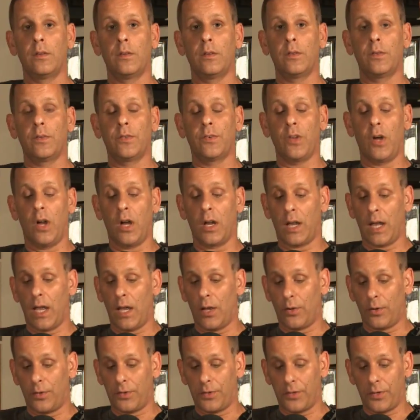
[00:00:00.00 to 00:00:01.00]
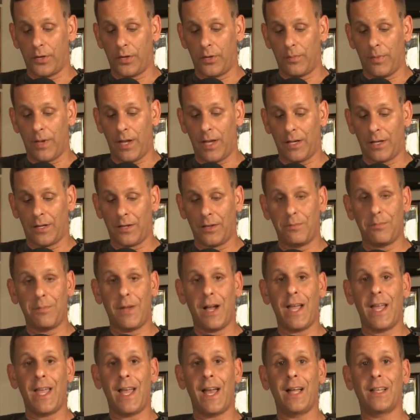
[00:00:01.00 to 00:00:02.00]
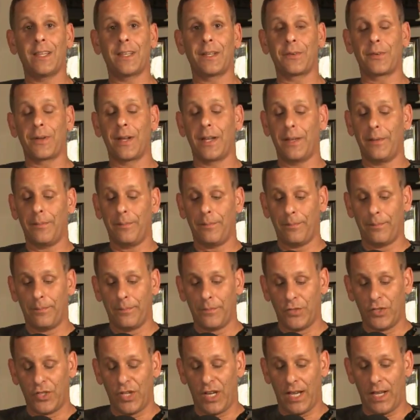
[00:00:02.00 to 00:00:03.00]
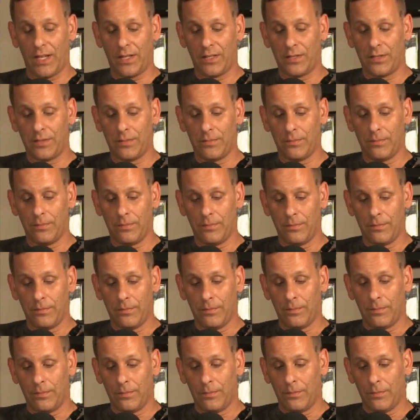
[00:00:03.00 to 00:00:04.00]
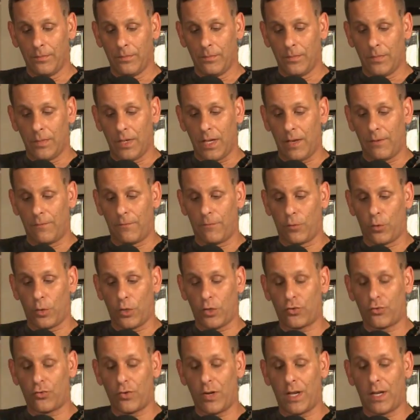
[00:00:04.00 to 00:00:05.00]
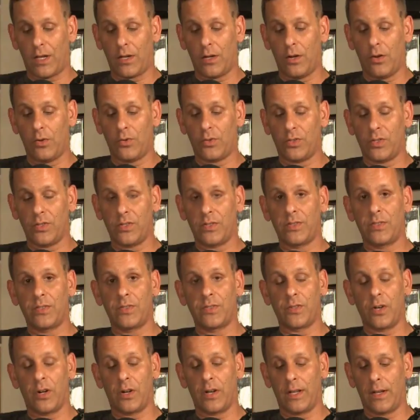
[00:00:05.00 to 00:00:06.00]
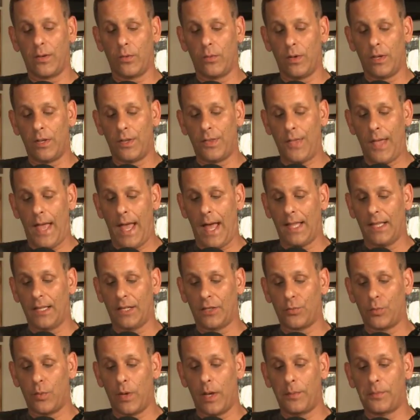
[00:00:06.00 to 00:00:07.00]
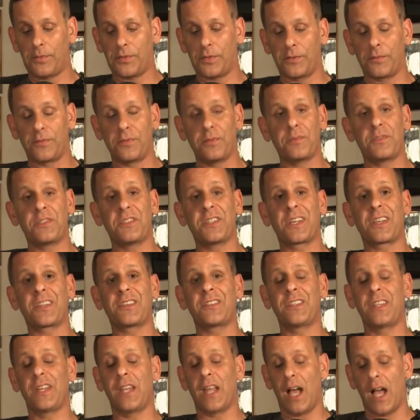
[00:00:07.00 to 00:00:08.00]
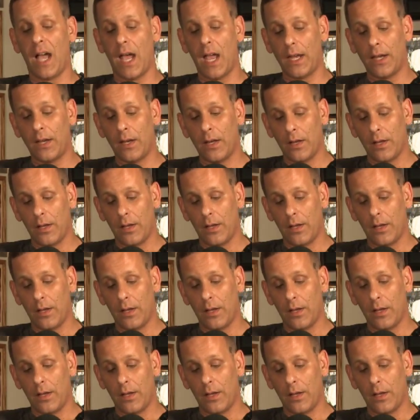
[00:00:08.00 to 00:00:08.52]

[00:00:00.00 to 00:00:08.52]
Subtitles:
song I always heard by Goodbye Ali, right? Chants. You had 4 straight coaches, starting with Alex Webster from 1969